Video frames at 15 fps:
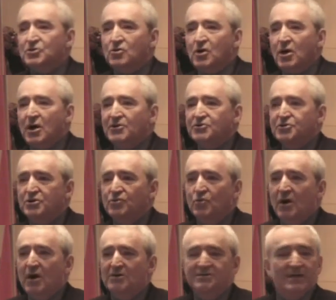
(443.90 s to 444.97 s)
So Archie
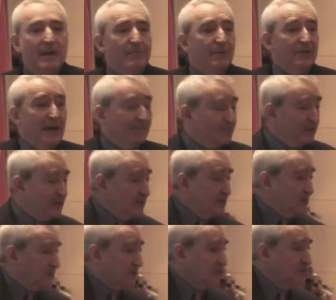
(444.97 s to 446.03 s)
was an epileptic,
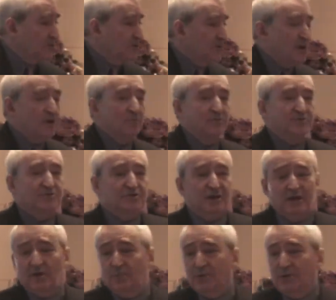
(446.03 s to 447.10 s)
he was a
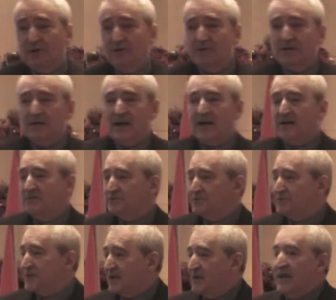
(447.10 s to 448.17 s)
jailbird, and he was
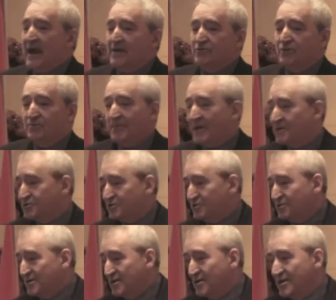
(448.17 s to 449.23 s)
a psychiatric
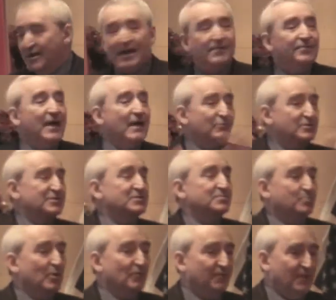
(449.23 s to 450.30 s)
patient, and that was his
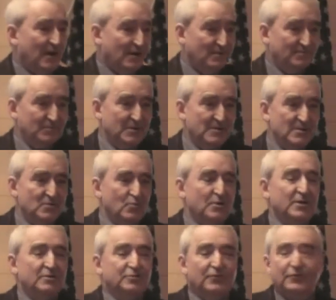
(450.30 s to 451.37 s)
profile.
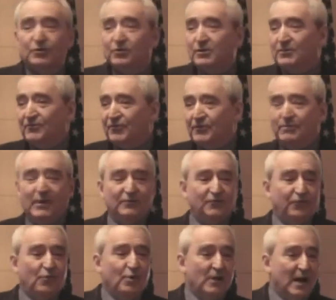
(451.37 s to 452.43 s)
We interviewed him for
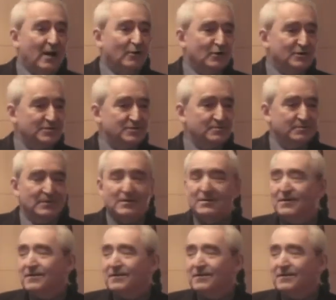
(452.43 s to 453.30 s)
about 4 hours,